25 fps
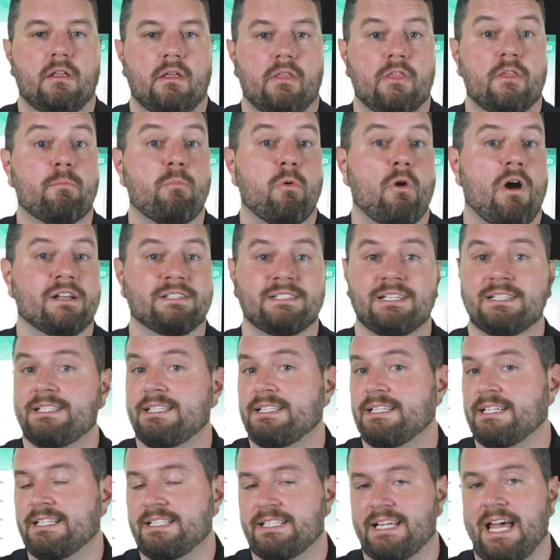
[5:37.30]
The process is
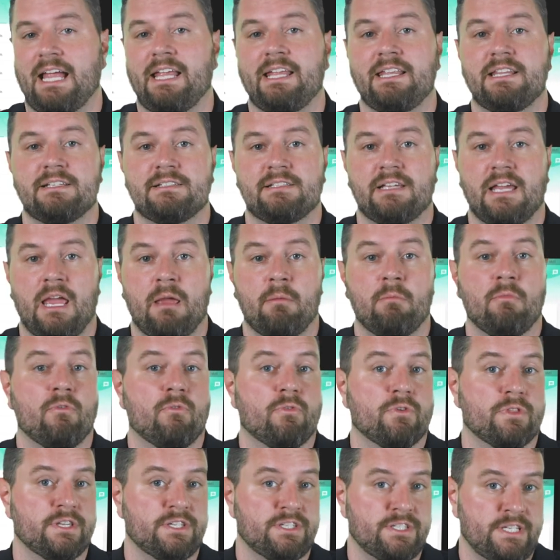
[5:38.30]
exactly the same for
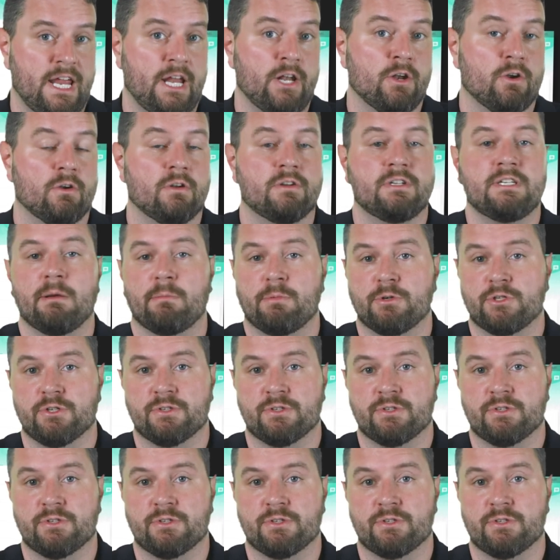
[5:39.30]
the standard temperature